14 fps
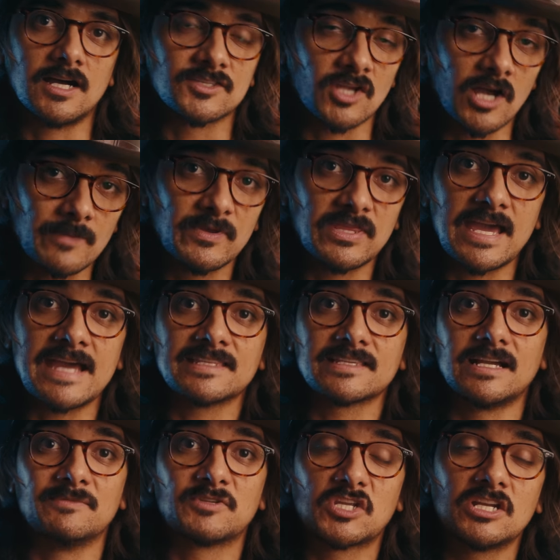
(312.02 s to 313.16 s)
On top of that,
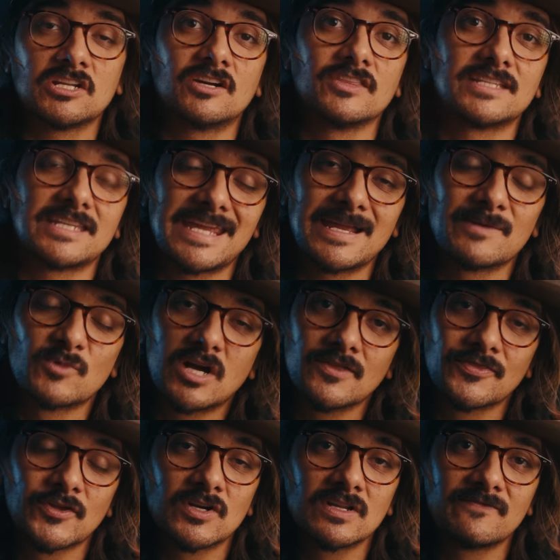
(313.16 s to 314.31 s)
I'm shooting on the Tamron
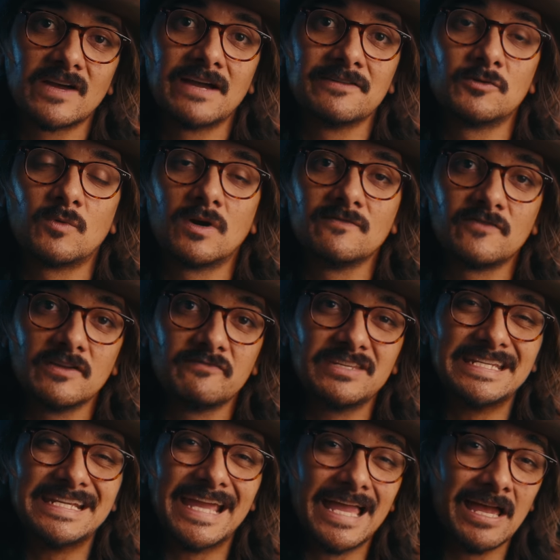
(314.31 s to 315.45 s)
35 to
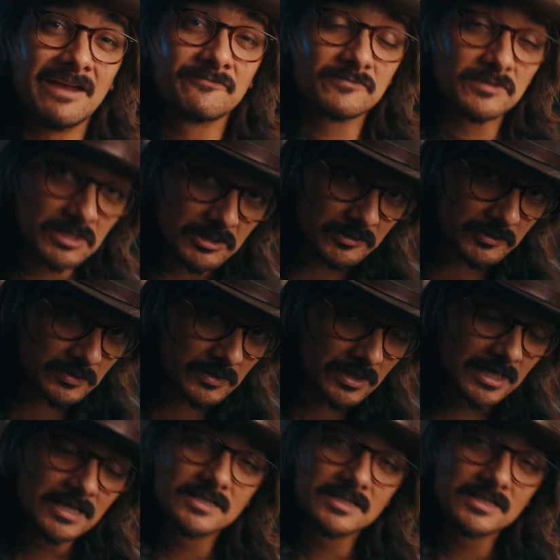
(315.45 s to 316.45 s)
150 f2 to